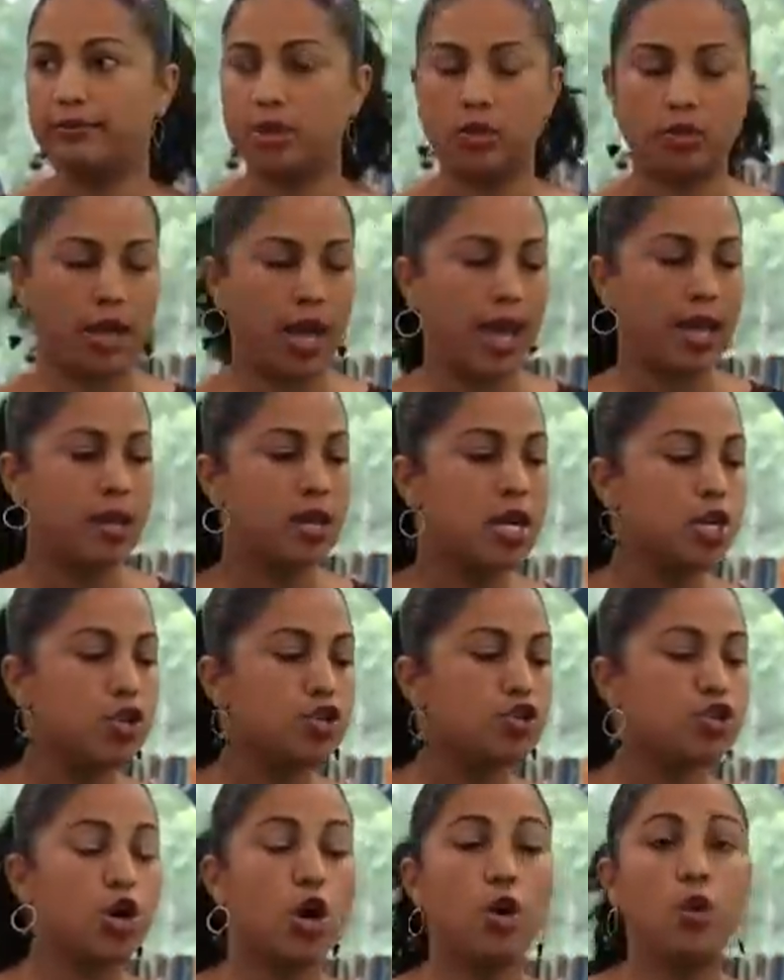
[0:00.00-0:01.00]
Okay,
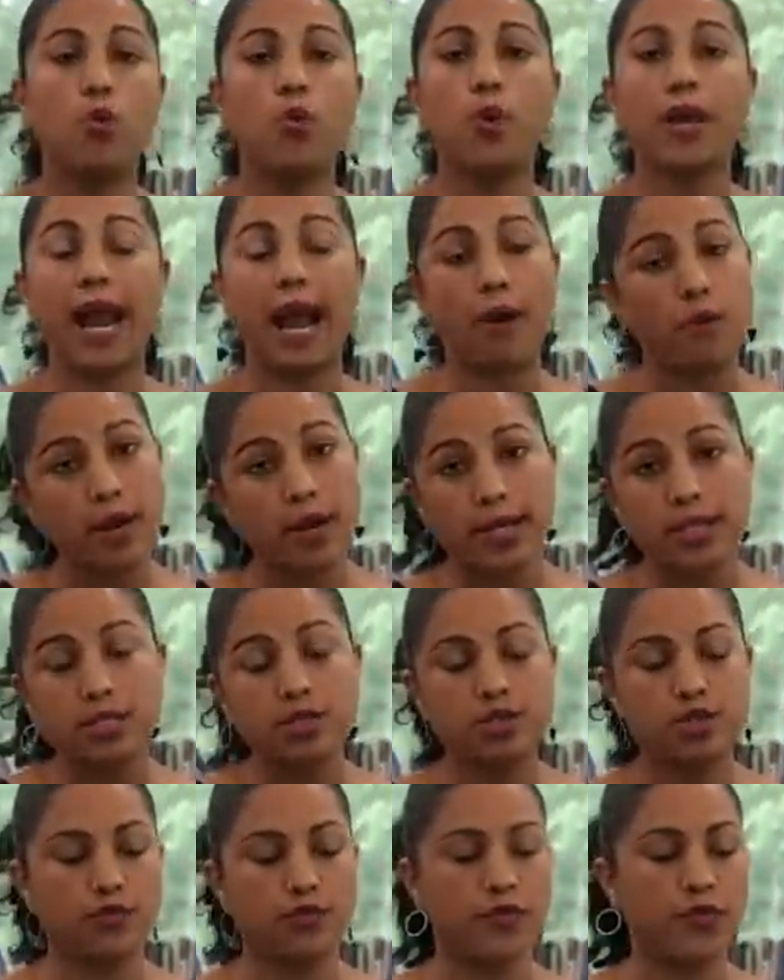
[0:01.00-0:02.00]
so what I wanted
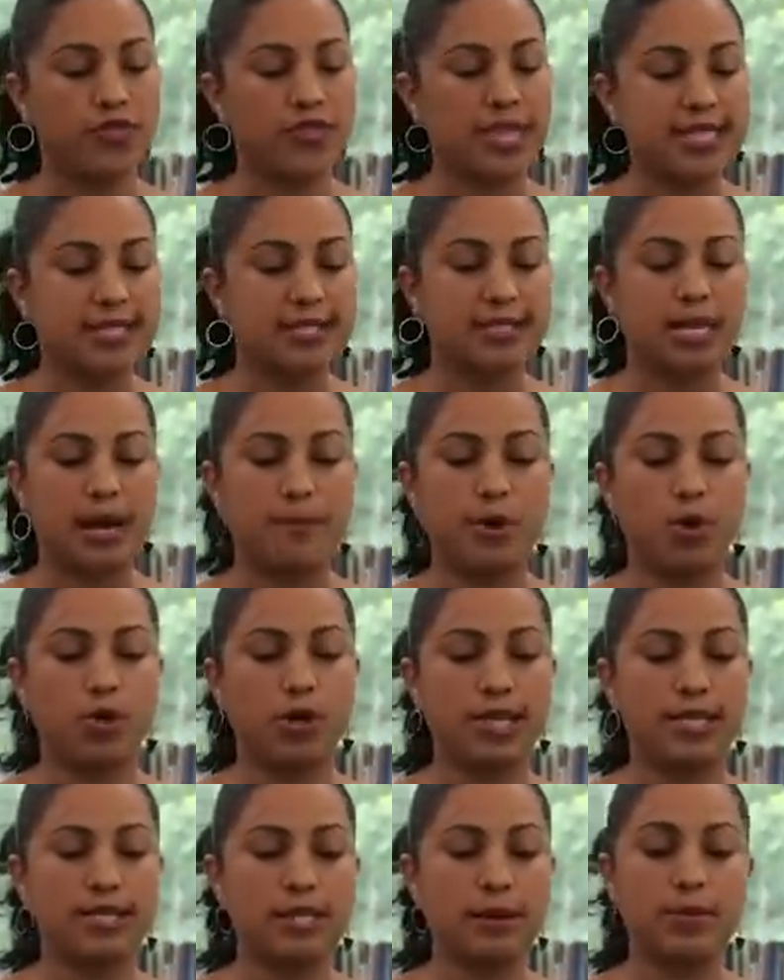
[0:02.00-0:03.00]
to do for this demo
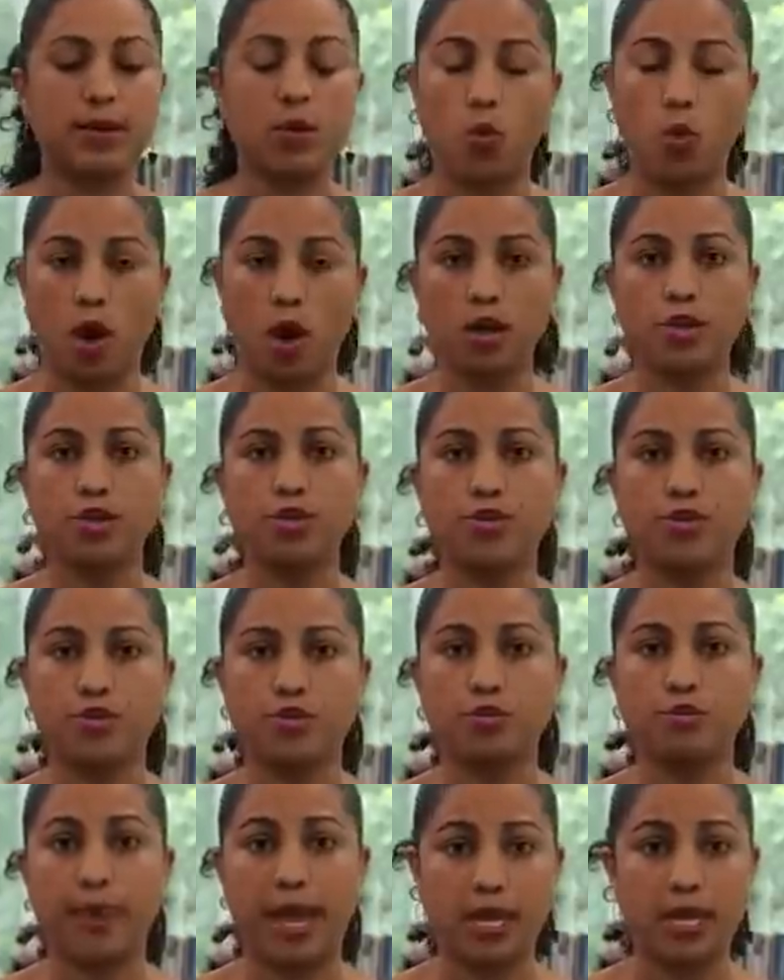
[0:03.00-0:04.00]
is I'm going to walk you
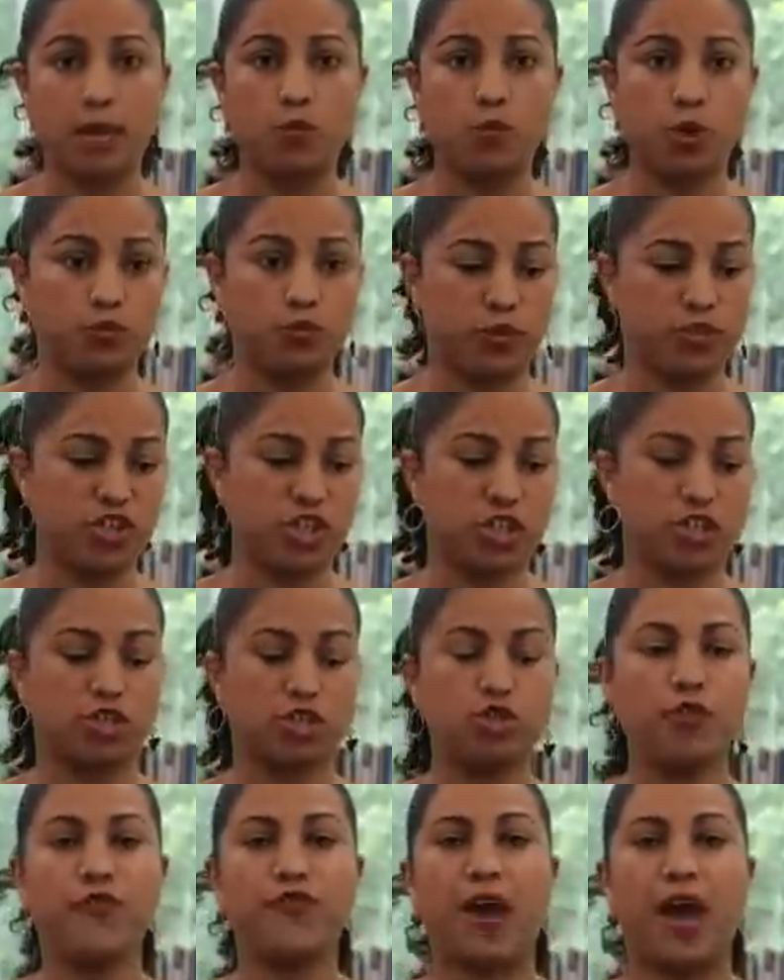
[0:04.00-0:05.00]
through making one with just
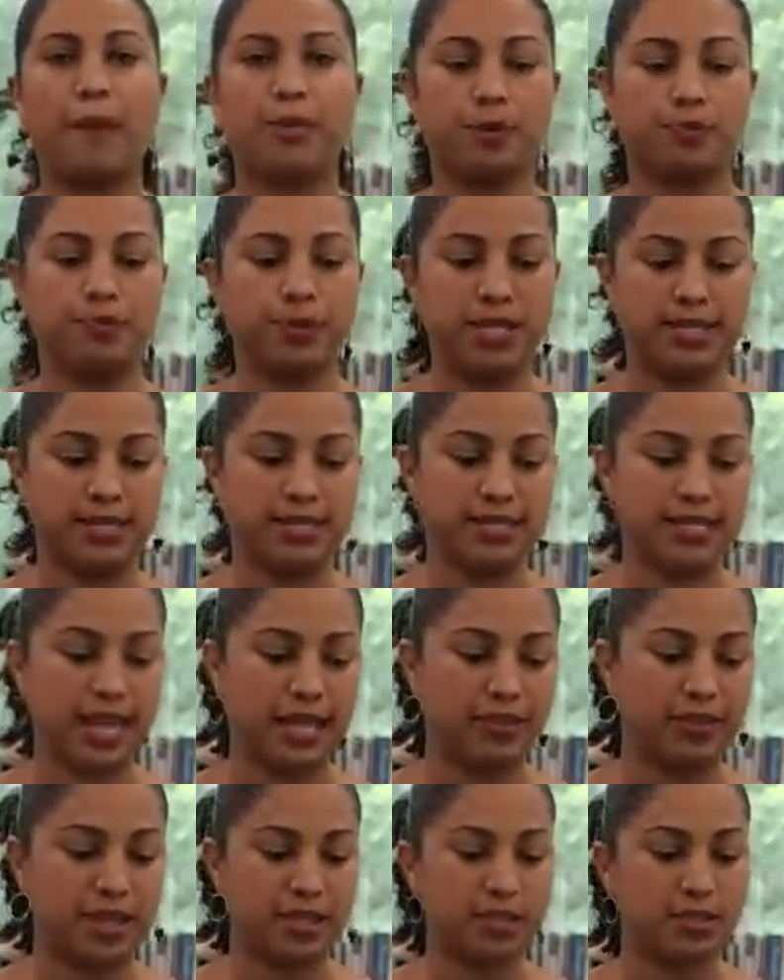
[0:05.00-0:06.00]
two fabric pieces
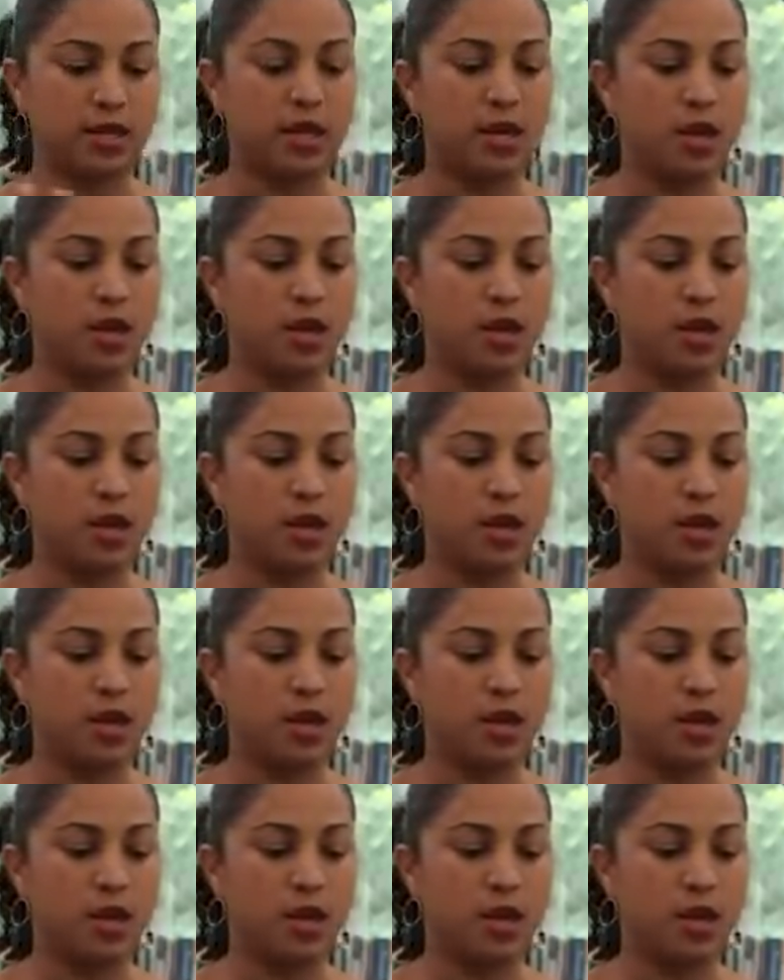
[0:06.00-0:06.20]
like this,